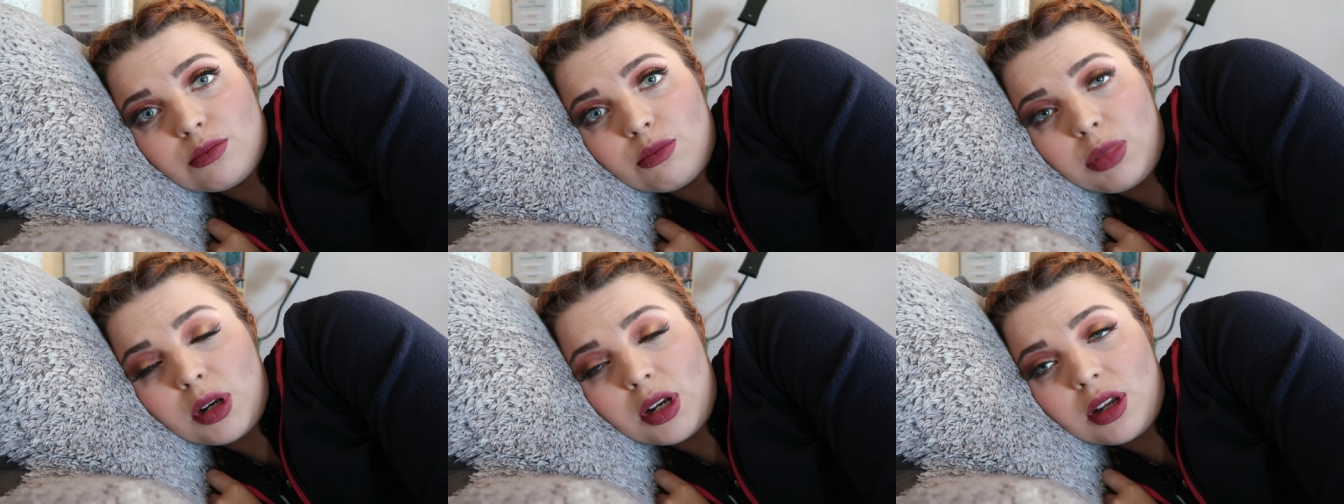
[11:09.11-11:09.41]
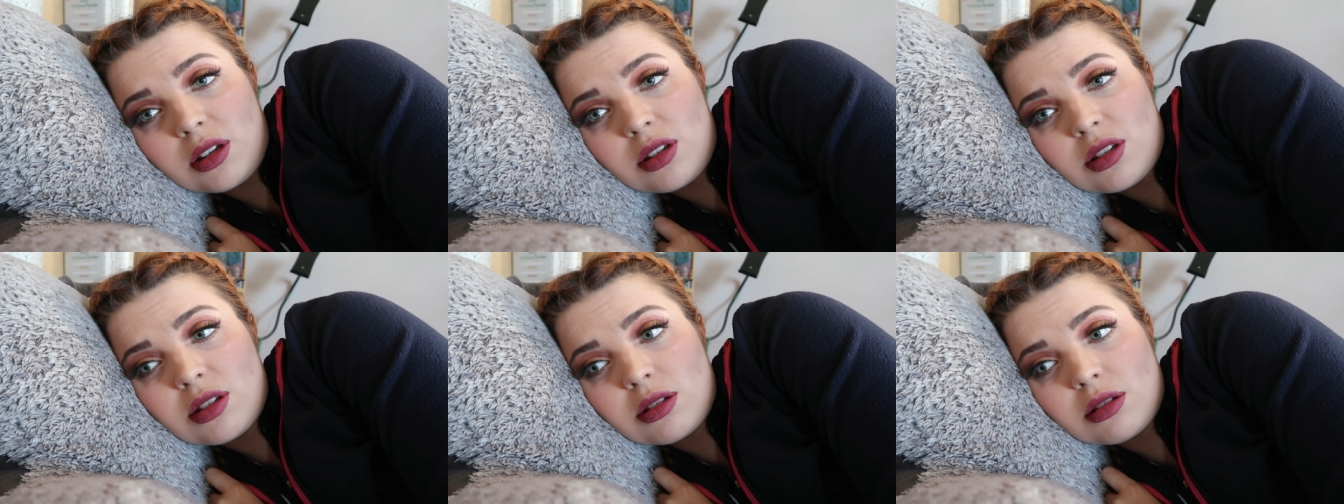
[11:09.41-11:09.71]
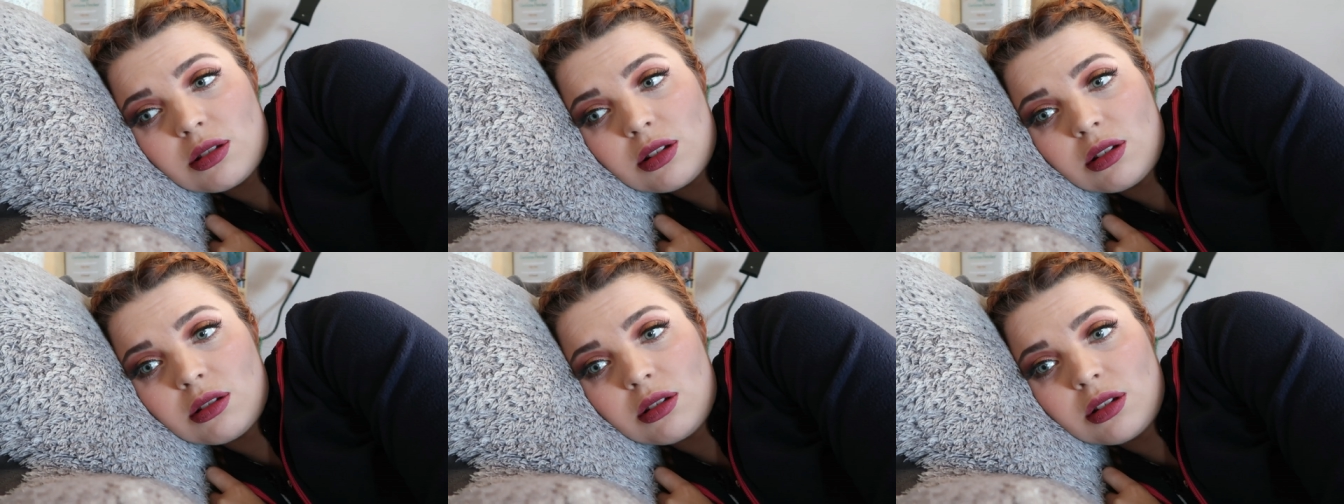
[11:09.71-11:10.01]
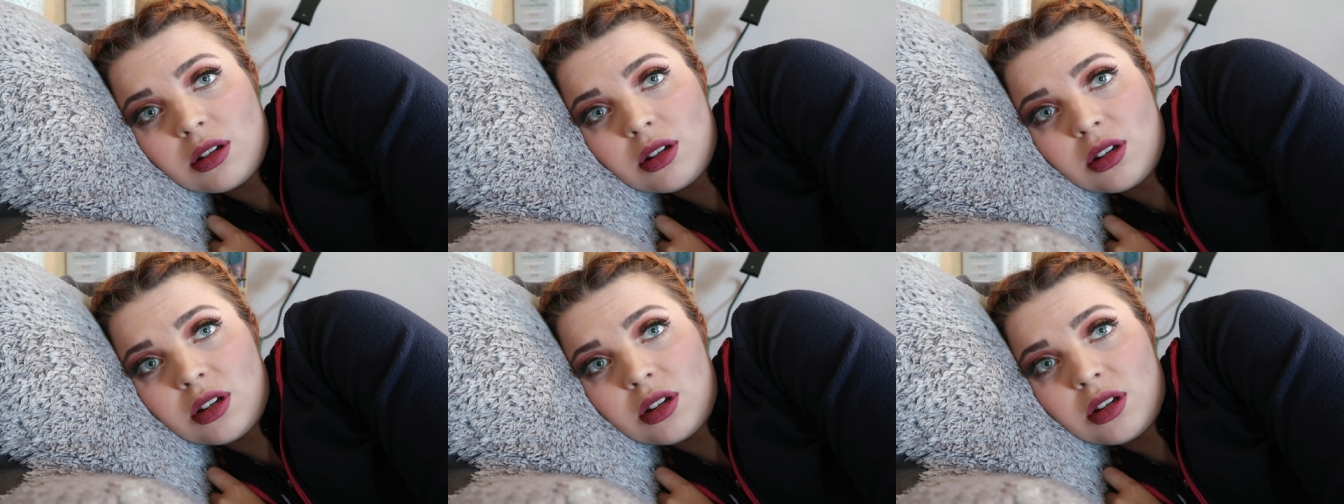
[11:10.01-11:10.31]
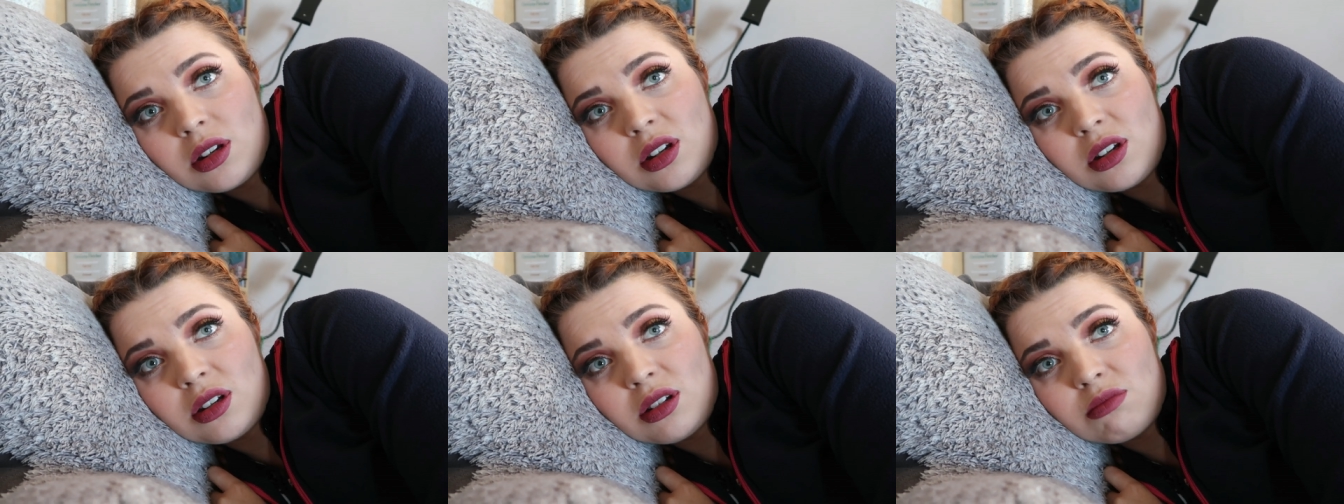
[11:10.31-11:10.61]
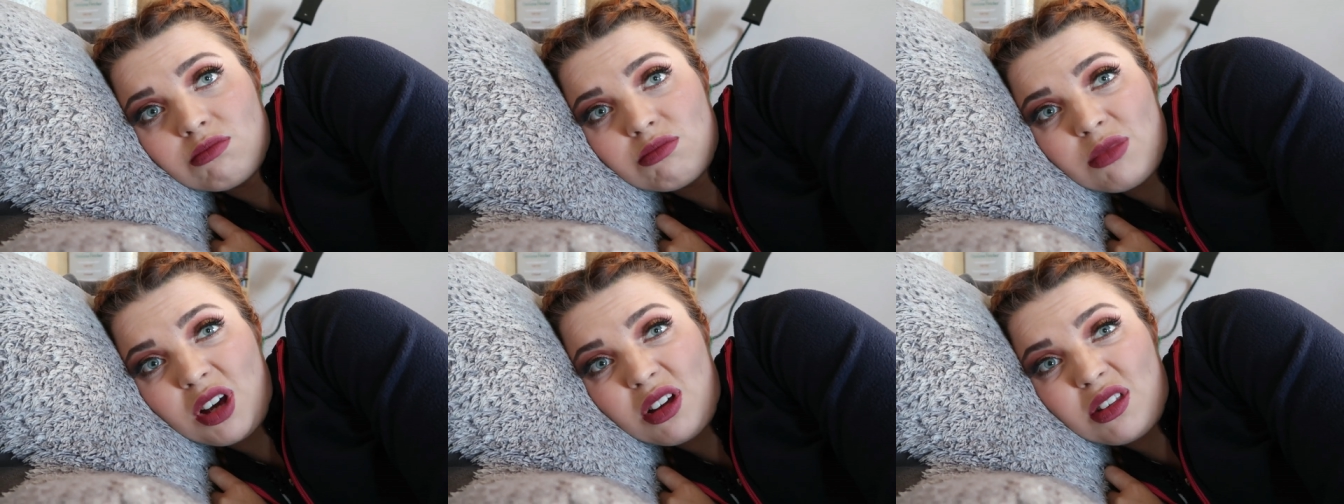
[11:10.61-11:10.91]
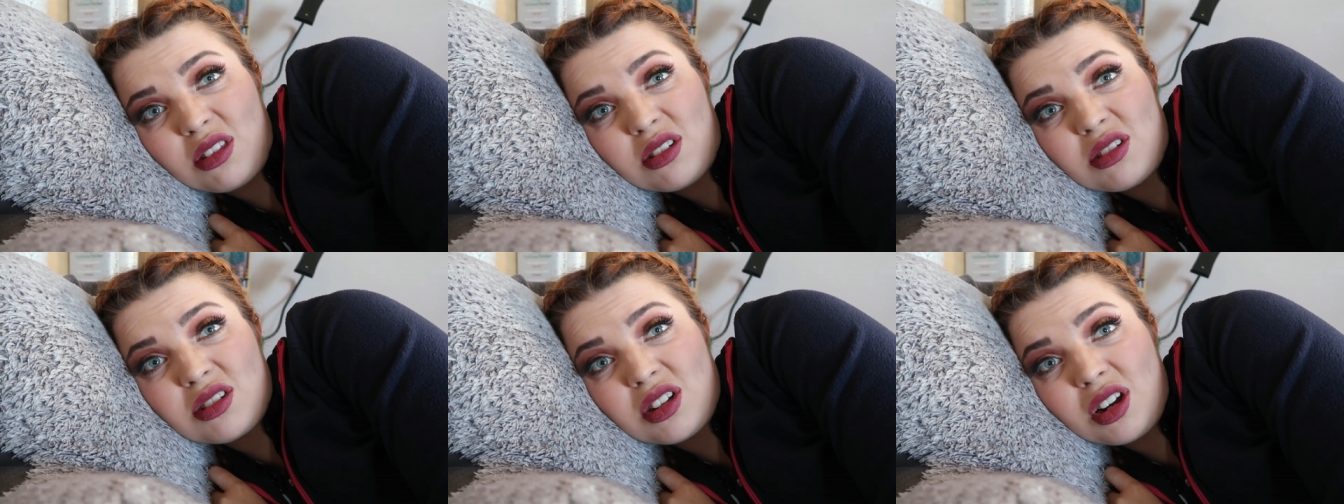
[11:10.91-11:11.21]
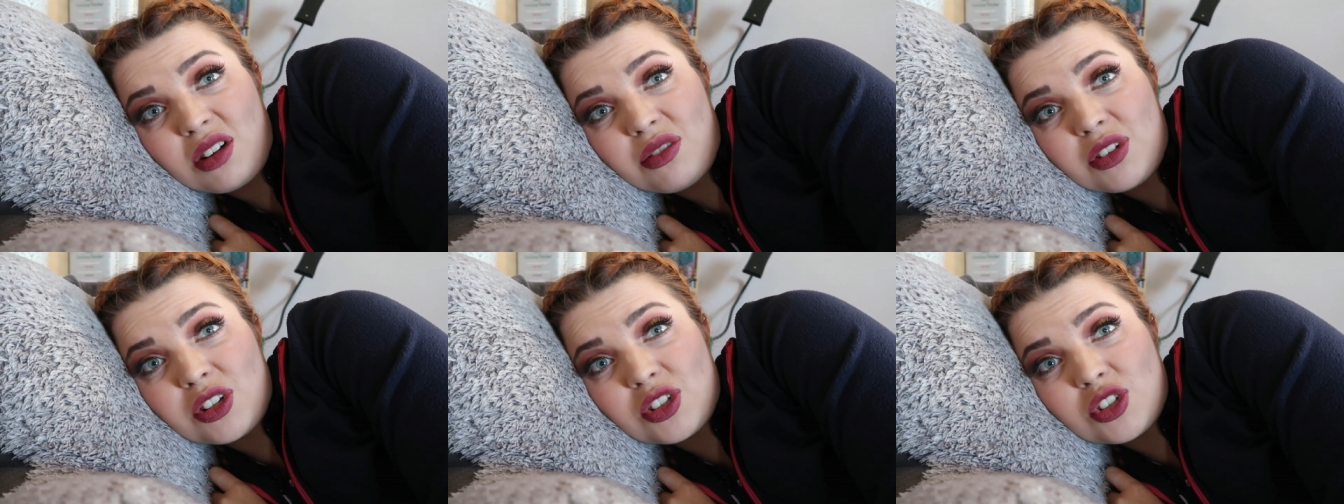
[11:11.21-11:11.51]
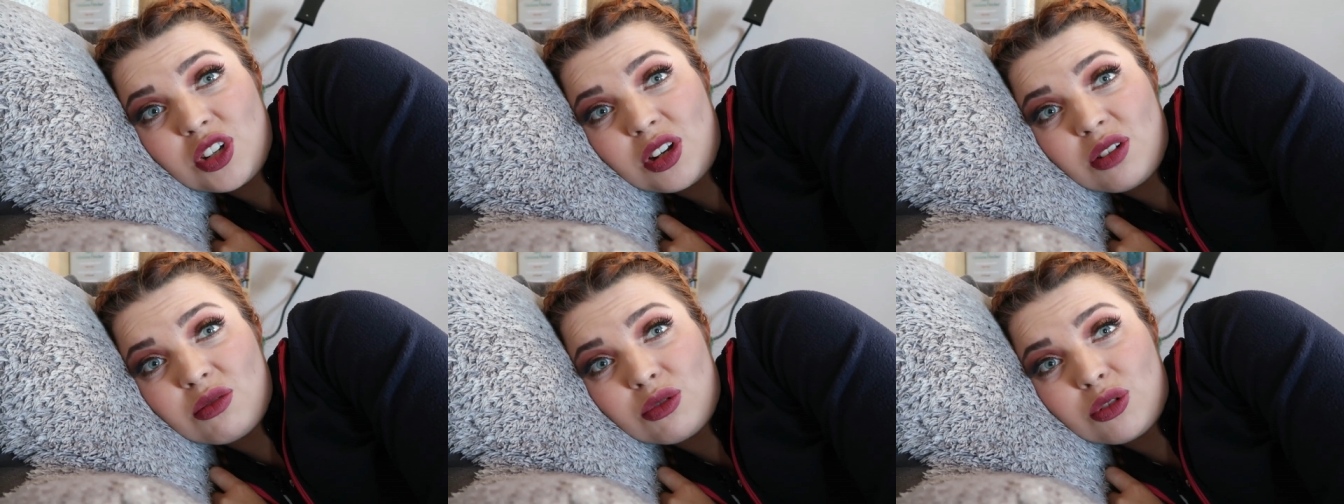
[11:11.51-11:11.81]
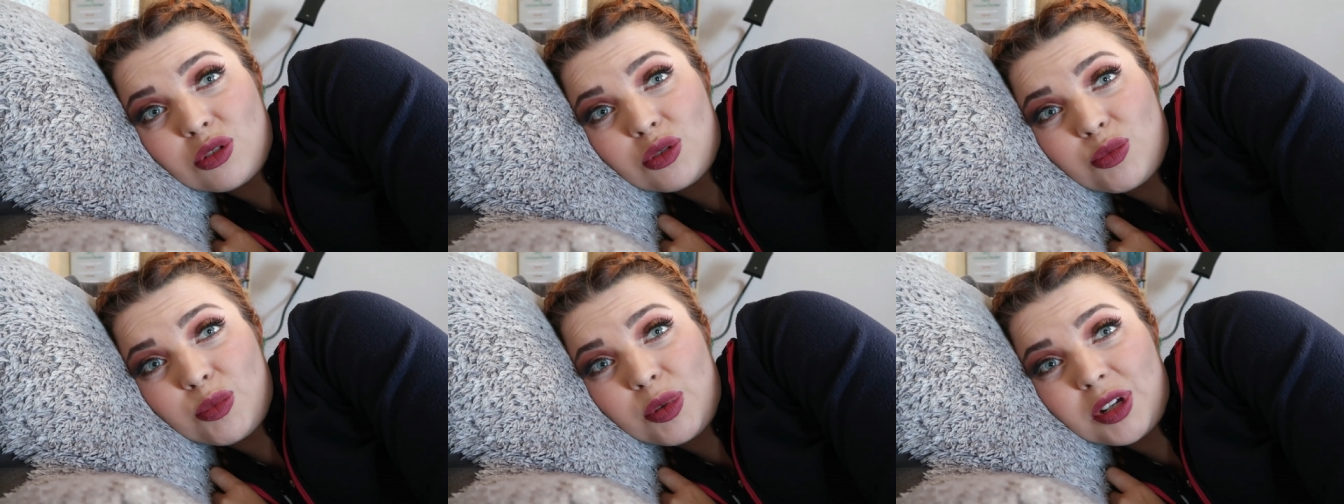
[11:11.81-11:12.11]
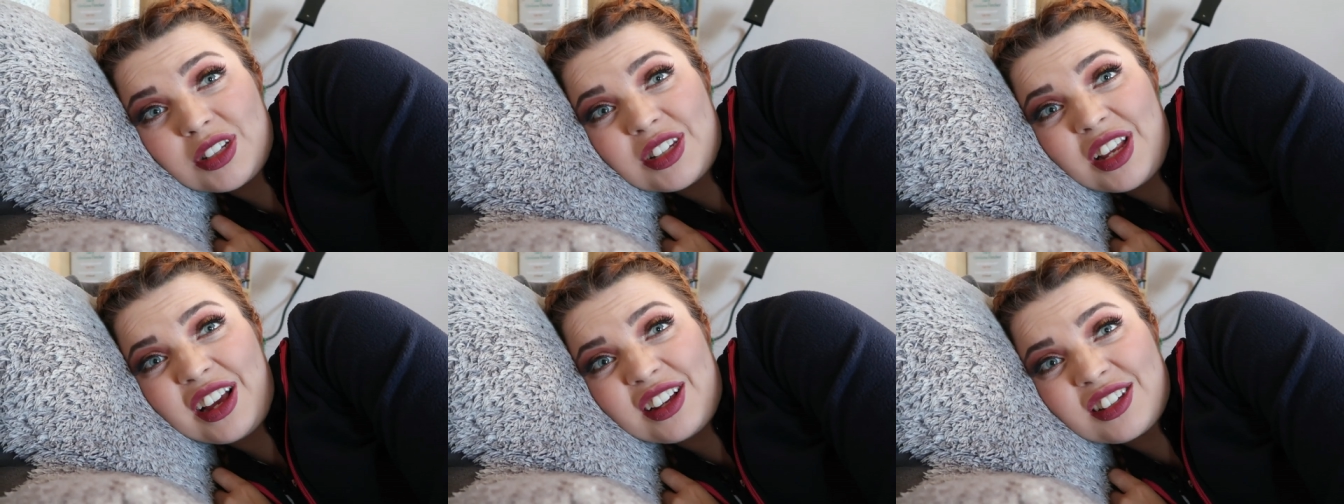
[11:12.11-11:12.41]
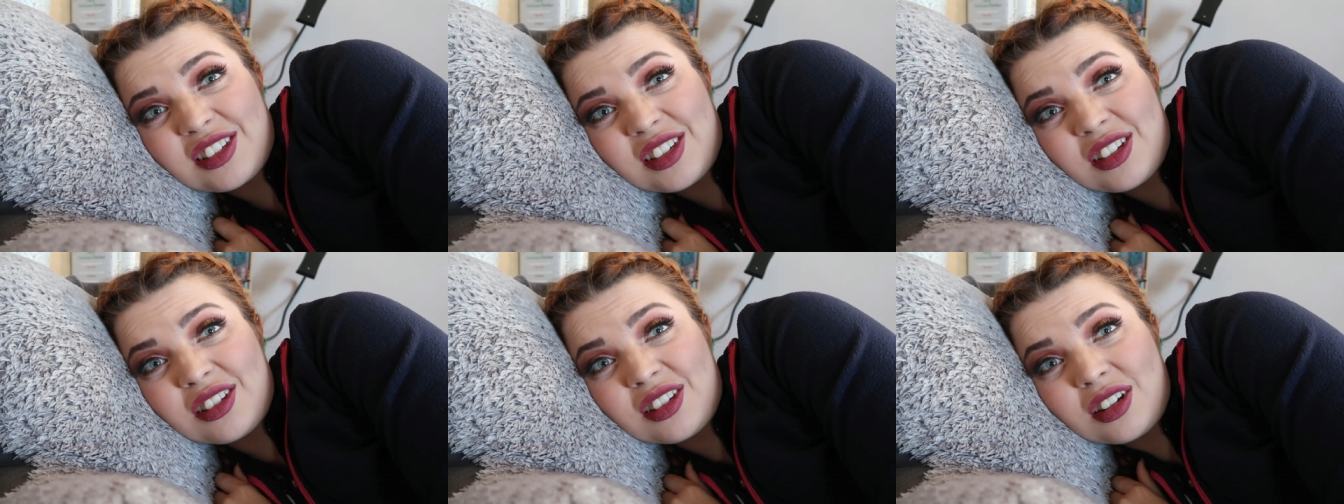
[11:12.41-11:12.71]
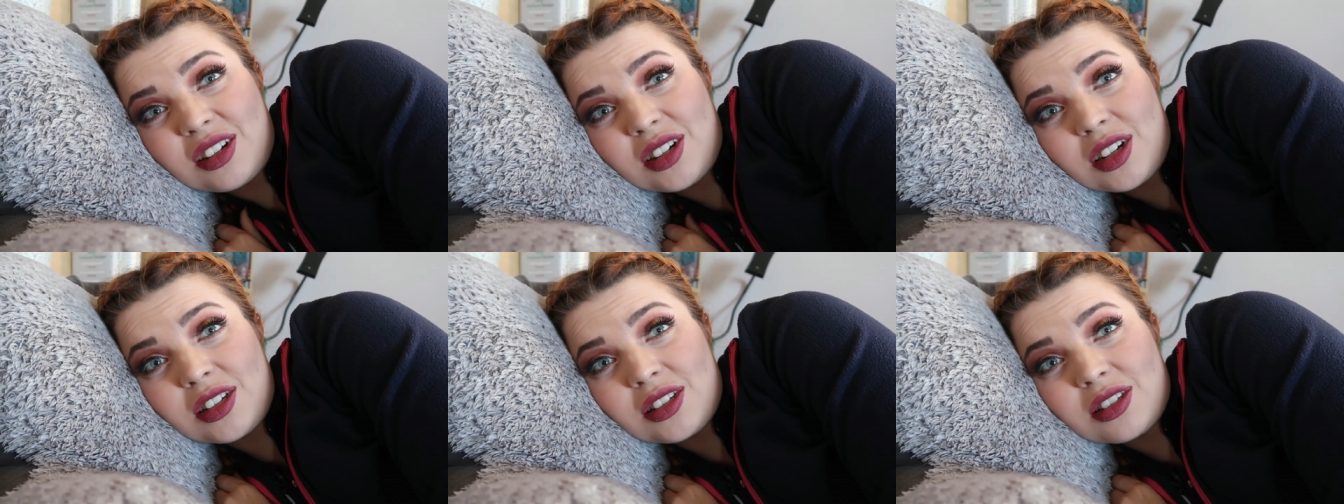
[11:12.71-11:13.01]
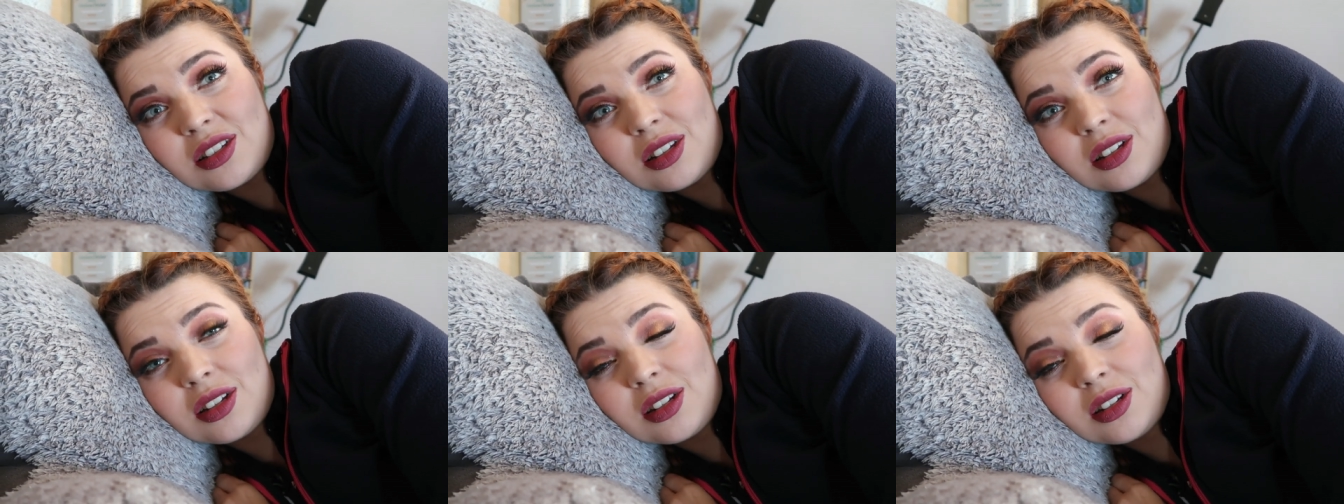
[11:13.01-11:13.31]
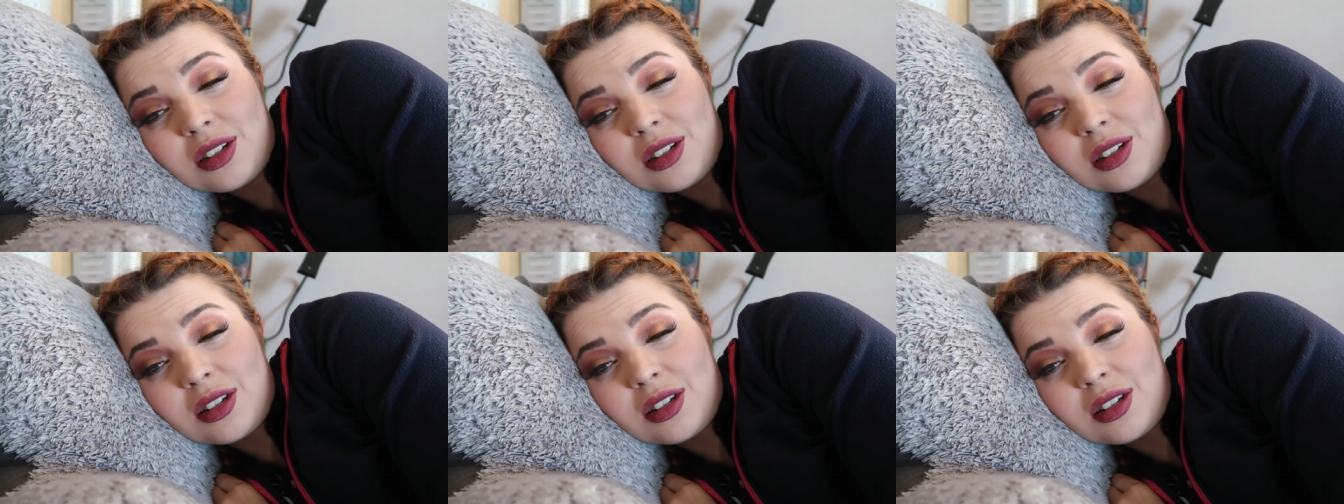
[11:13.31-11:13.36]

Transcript: plus other stuff in general, plus exercise.